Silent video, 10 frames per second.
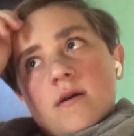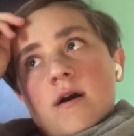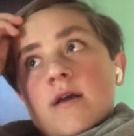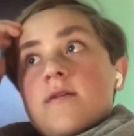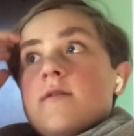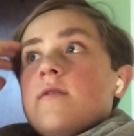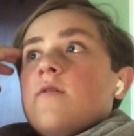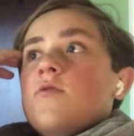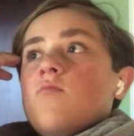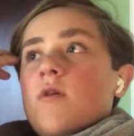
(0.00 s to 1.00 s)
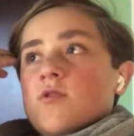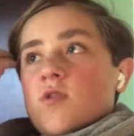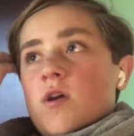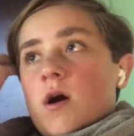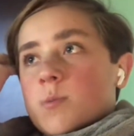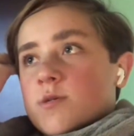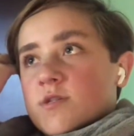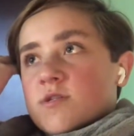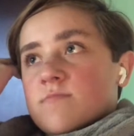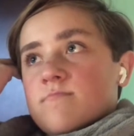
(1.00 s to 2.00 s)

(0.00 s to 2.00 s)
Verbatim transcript: I didn't know you watched The Office.